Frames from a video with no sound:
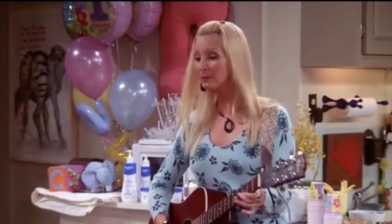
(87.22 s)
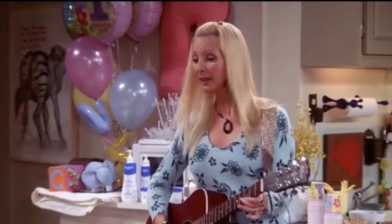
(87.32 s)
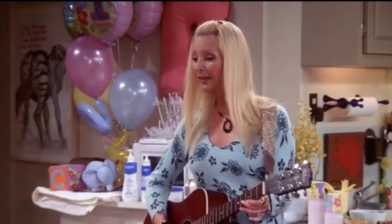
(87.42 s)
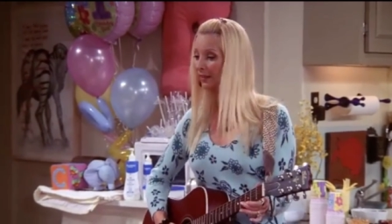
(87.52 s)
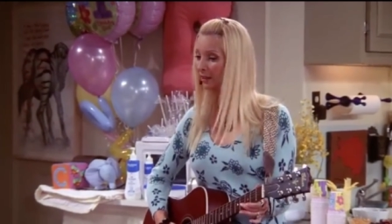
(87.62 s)
He
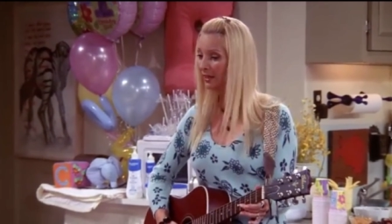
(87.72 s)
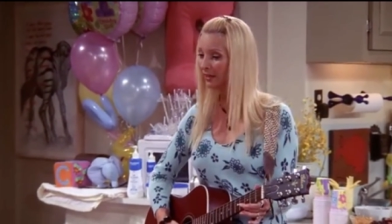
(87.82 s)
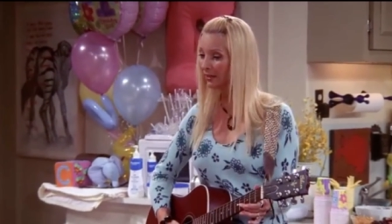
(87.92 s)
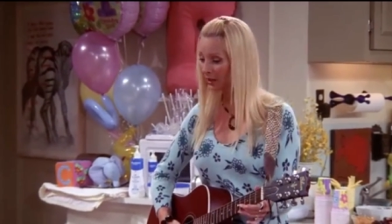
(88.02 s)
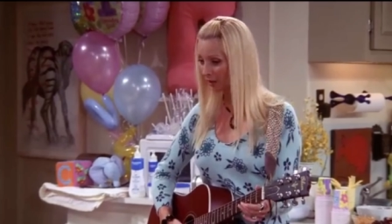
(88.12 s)
played the
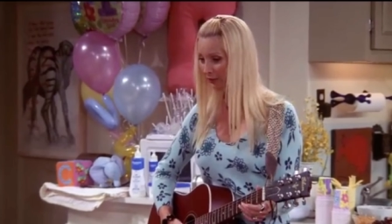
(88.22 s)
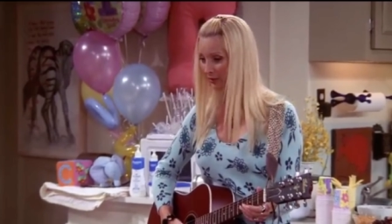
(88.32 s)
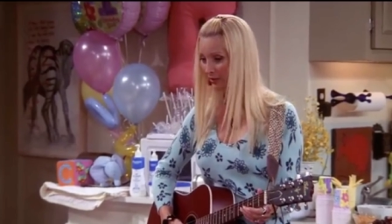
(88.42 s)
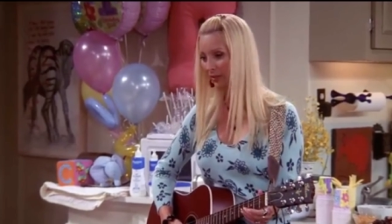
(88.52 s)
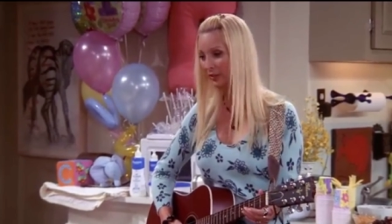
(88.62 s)
commanding
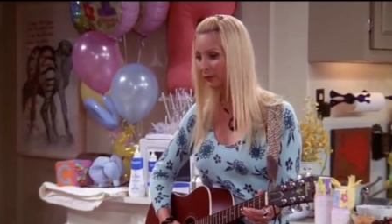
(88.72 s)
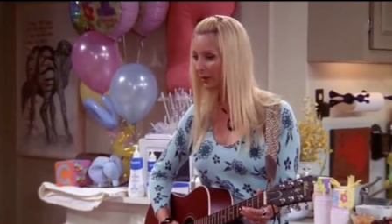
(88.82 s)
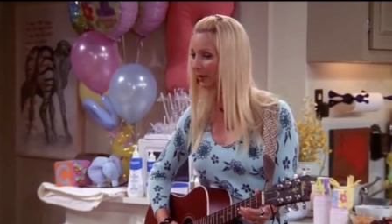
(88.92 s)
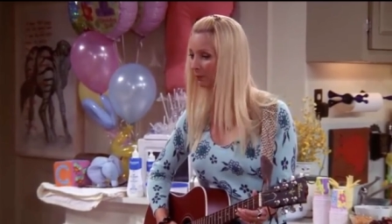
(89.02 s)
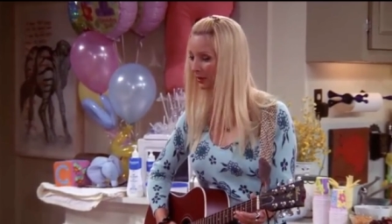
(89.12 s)
officer in
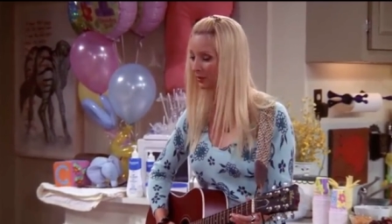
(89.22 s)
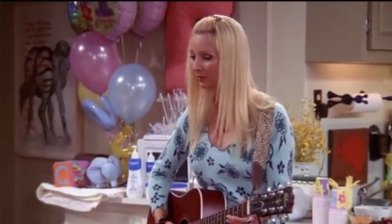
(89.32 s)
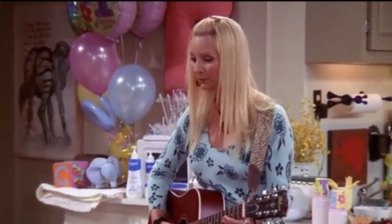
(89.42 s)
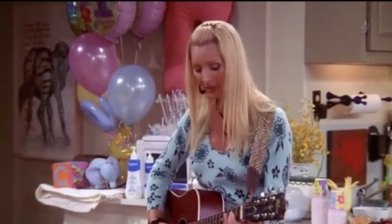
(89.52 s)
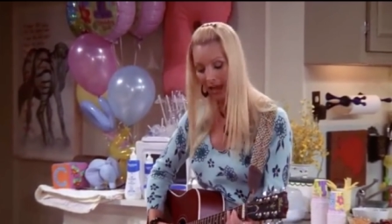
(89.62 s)
Rambo.